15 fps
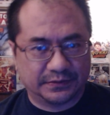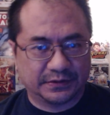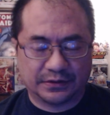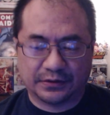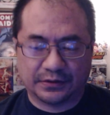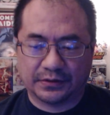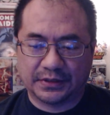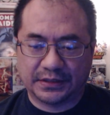
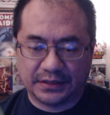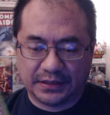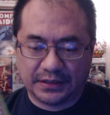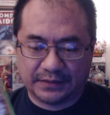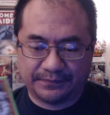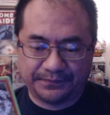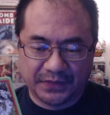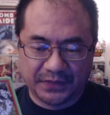you know,
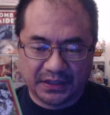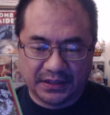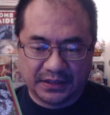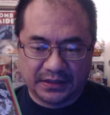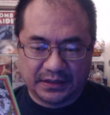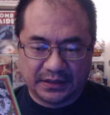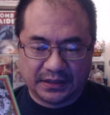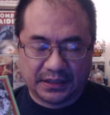and
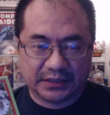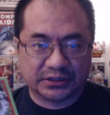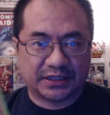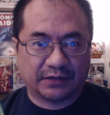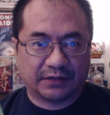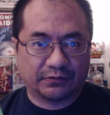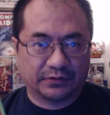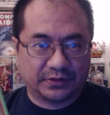
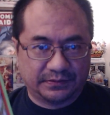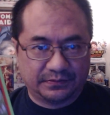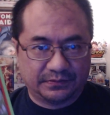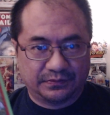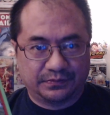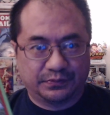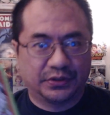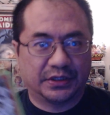Shout
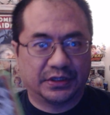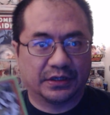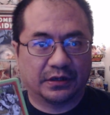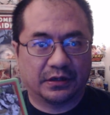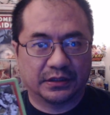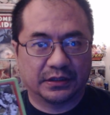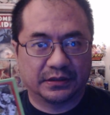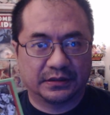put it
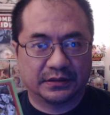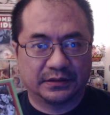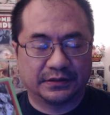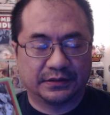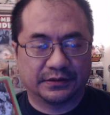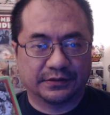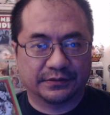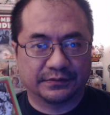on,
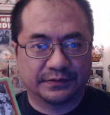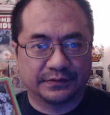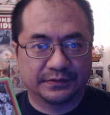you know,